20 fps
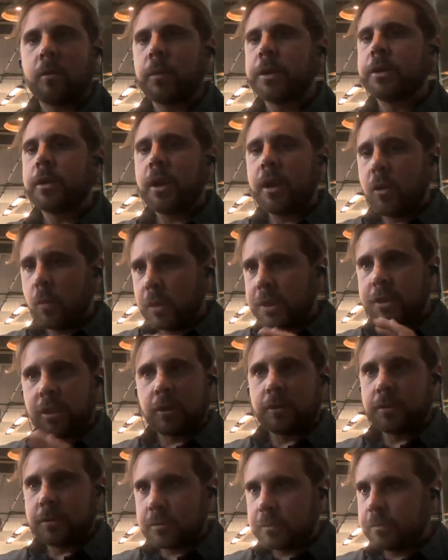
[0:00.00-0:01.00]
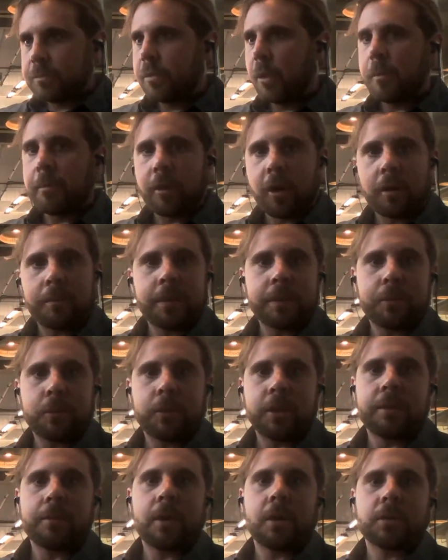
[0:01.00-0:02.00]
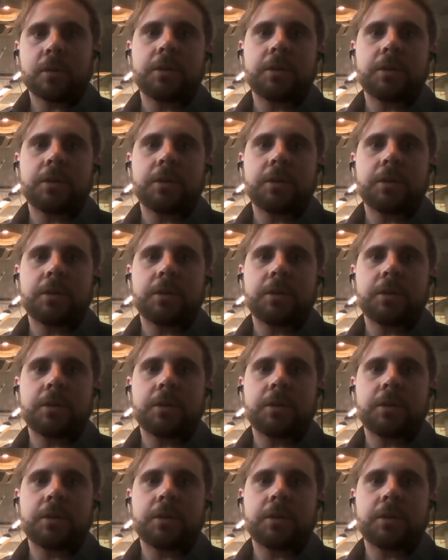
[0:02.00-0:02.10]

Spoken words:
We don't bombard people with emails.